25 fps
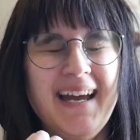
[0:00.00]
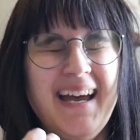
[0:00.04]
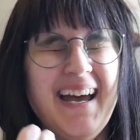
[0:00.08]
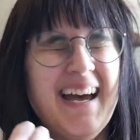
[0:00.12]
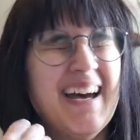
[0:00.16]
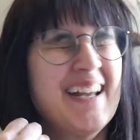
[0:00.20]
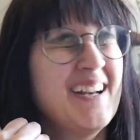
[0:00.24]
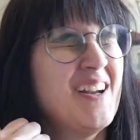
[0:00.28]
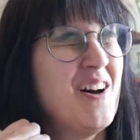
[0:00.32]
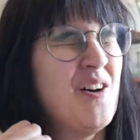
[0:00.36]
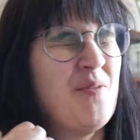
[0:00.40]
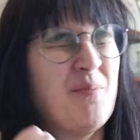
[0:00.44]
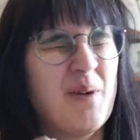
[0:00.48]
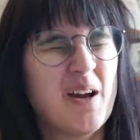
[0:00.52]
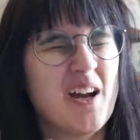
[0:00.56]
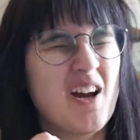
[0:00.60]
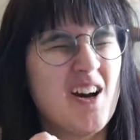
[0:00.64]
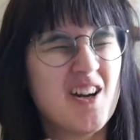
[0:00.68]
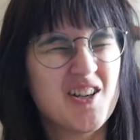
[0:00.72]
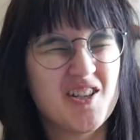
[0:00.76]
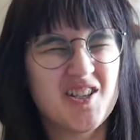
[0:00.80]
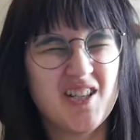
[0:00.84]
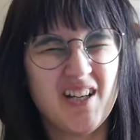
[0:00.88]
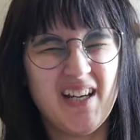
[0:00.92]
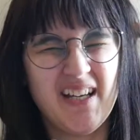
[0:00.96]
And oh my
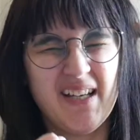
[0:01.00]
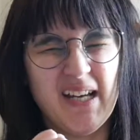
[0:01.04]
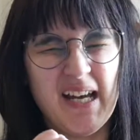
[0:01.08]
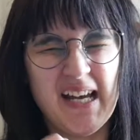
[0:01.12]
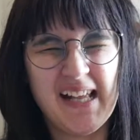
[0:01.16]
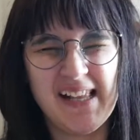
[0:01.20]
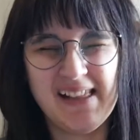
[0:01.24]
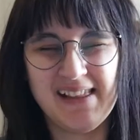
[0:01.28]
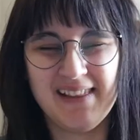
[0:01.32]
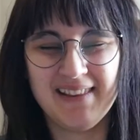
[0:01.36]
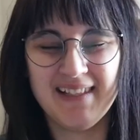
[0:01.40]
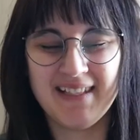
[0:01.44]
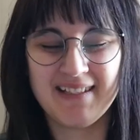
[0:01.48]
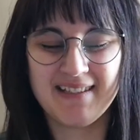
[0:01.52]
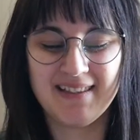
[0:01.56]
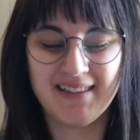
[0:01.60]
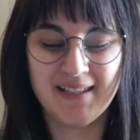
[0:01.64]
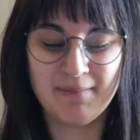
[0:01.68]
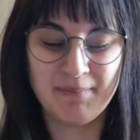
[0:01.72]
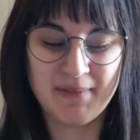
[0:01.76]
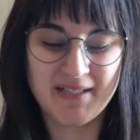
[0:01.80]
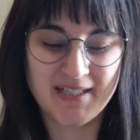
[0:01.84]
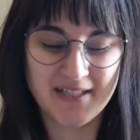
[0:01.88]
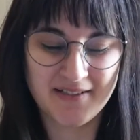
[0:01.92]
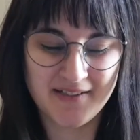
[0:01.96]
gosh, let
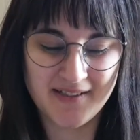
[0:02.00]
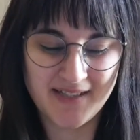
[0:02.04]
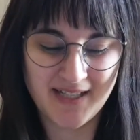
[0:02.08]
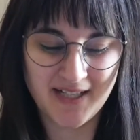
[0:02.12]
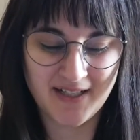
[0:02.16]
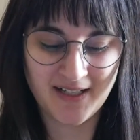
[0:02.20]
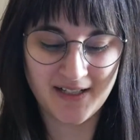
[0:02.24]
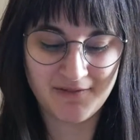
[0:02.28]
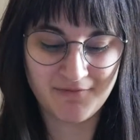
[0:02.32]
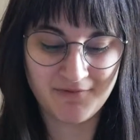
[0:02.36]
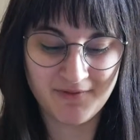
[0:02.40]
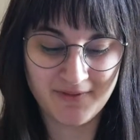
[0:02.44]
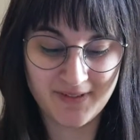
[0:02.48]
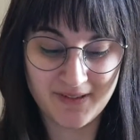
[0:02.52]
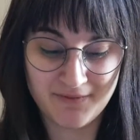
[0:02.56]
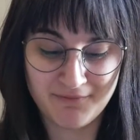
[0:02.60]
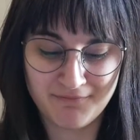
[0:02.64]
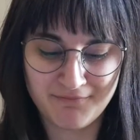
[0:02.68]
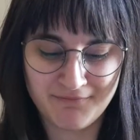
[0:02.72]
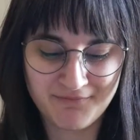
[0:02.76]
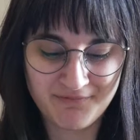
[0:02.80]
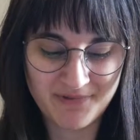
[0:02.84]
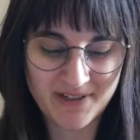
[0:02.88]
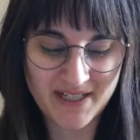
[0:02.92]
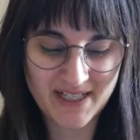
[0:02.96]
me tell you that it
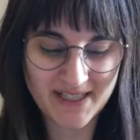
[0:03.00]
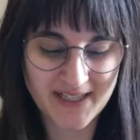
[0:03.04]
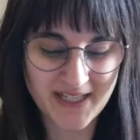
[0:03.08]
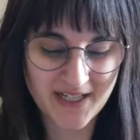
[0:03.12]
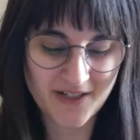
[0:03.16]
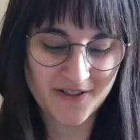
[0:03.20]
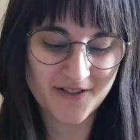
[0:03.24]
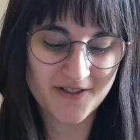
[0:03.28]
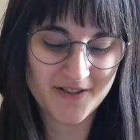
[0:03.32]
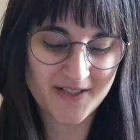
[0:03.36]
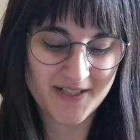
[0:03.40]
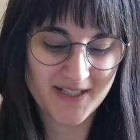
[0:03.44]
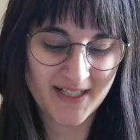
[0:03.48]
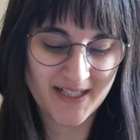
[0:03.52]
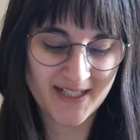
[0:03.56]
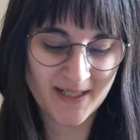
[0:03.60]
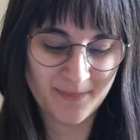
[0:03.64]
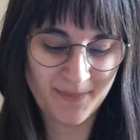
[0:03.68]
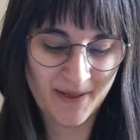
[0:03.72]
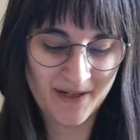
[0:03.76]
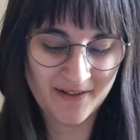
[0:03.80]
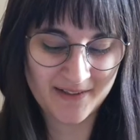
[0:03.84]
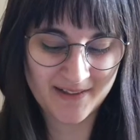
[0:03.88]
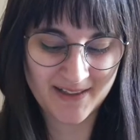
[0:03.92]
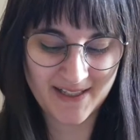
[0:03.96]
really hurt. And
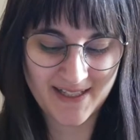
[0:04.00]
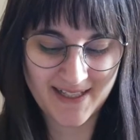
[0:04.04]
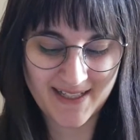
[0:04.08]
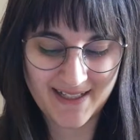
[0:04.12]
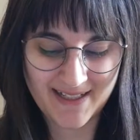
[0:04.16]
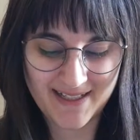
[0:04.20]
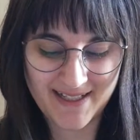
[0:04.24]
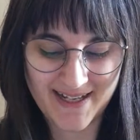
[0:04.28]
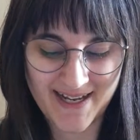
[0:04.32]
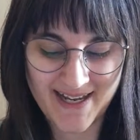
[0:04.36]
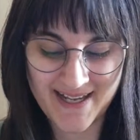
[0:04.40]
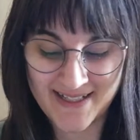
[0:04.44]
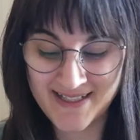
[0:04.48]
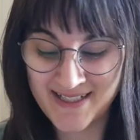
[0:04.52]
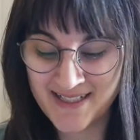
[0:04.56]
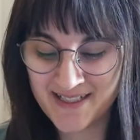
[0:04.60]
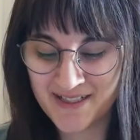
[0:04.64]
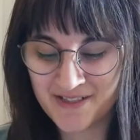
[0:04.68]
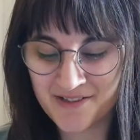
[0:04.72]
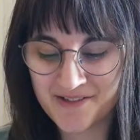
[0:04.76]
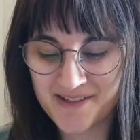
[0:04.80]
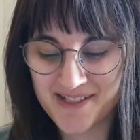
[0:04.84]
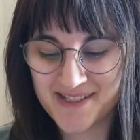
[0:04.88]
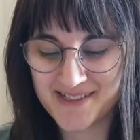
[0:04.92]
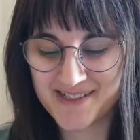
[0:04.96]
apparently I didn't
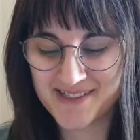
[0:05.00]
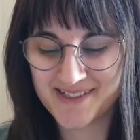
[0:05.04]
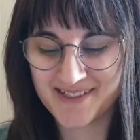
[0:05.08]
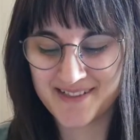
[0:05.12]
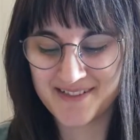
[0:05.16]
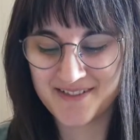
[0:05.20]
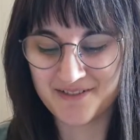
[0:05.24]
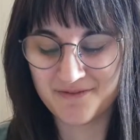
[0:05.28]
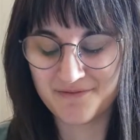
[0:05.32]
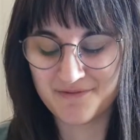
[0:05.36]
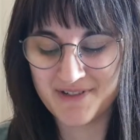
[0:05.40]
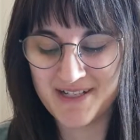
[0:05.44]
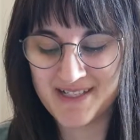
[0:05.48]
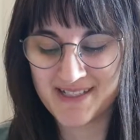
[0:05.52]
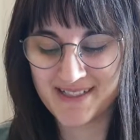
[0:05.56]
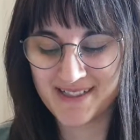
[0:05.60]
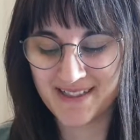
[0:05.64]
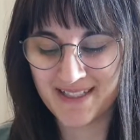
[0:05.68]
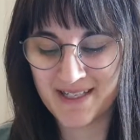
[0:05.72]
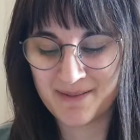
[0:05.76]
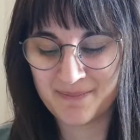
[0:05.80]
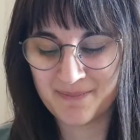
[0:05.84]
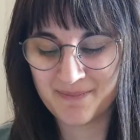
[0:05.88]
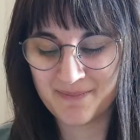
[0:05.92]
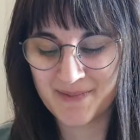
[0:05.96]
know this until
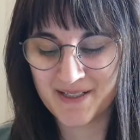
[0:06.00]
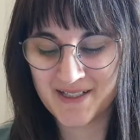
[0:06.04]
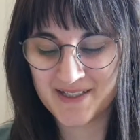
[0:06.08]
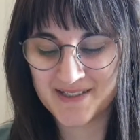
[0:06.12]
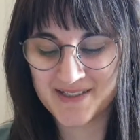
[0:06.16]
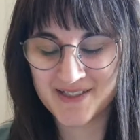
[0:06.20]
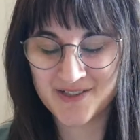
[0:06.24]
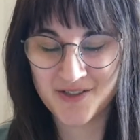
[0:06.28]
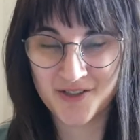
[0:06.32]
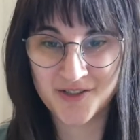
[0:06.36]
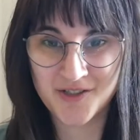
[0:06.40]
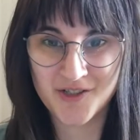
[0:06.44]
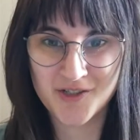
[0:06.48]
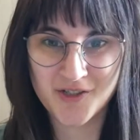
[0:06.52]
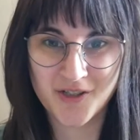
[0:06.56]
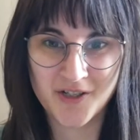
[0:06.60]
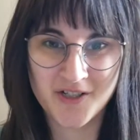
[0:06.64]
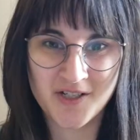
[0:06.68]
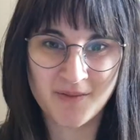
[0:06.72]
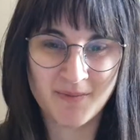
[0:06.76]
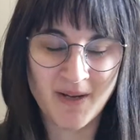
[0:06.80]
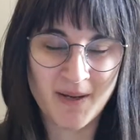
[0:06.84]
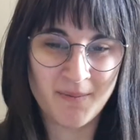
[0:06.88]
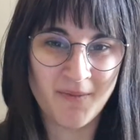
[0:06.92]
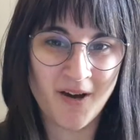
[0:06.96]
recently because the doctor talked
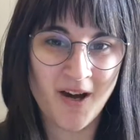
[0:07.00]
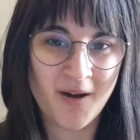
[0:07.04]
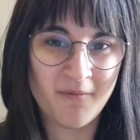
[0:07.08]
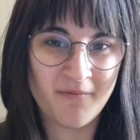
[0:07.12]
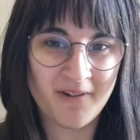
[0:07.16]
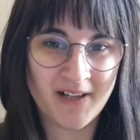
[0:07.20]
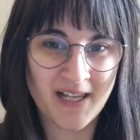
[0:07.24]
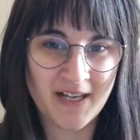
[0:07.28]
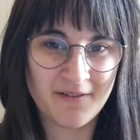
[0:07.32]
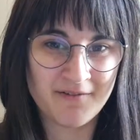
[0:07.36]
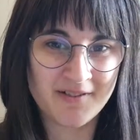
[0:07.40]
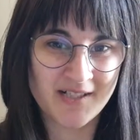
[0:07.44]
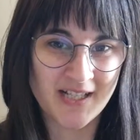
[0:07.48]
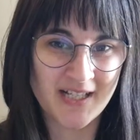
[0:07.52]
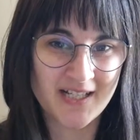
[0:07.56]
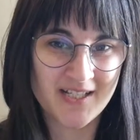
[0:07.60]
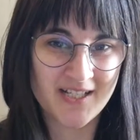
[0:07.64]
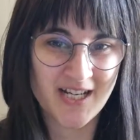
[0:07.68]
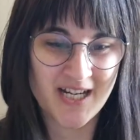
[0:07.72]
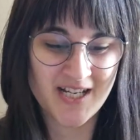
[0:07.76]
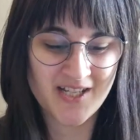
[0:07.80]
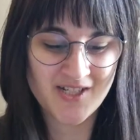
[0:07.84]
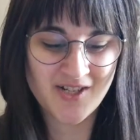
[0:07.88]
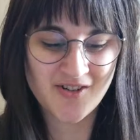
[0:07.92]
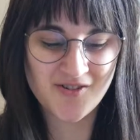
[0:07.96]
to my mom while I was like
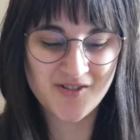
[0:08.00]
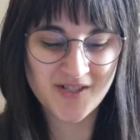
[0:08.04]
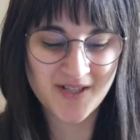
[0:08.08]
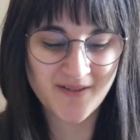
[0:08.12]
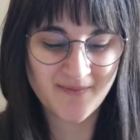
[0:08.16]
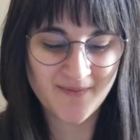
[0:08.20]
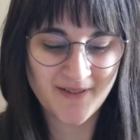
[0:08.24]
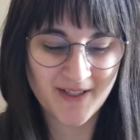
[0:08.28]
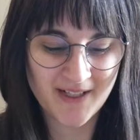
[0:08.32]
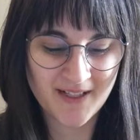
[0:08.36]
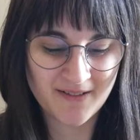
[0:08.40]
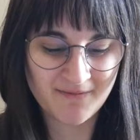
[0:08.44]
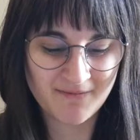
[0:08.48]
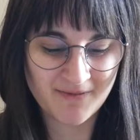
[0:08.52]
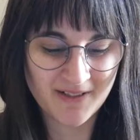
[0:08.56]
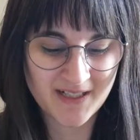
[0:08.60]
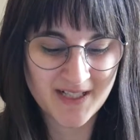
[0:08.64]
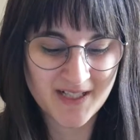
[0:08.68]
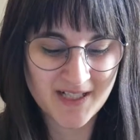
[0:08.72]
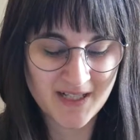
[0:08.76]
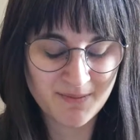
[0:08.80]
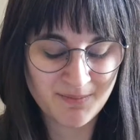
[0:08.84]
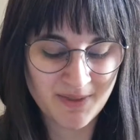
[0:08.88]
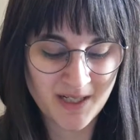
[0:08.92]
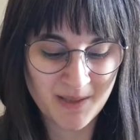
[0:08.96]
changing or something when
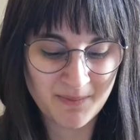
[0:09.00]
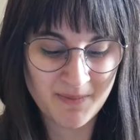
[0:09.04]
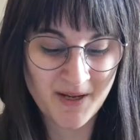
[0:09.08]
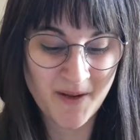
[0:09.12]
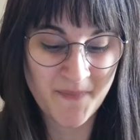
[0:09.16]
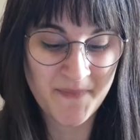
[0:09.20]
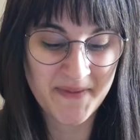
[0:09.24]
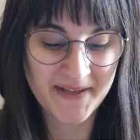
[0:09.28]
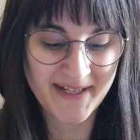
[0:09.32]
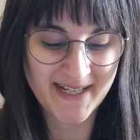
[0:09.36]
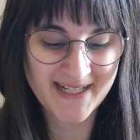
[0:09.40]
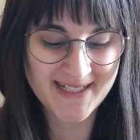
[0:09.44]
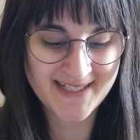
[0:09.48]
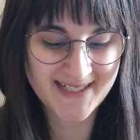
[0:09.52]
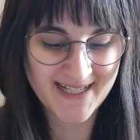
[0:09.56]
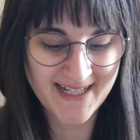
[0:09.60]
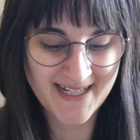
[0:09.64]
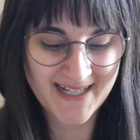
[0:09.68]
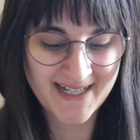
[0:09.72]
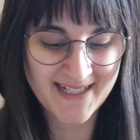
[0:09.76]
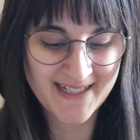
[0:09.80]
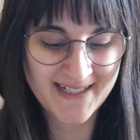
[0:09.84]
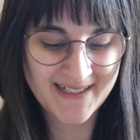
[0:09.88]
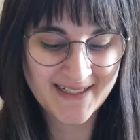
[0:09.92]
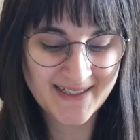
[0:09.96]
she picked me up the next
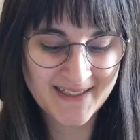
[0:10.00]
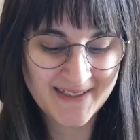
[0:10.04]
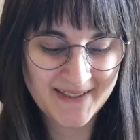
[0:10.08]
day,